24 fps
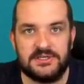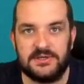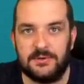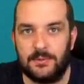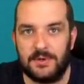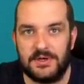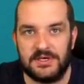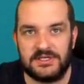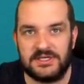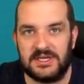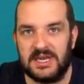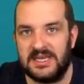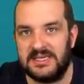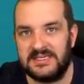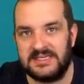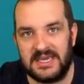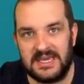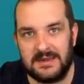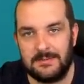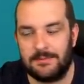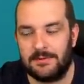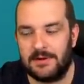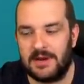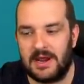in which case
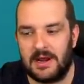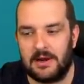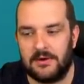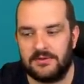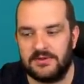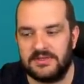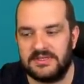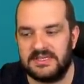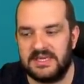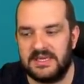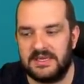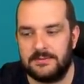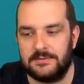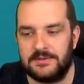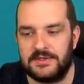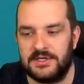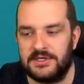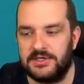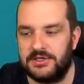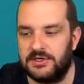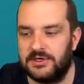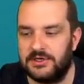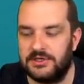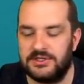keep an eye on the team
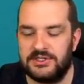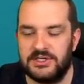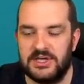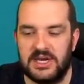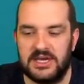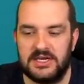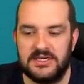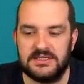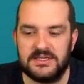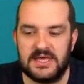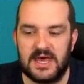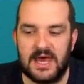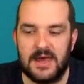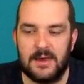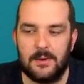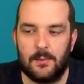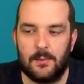sheets. You can change that at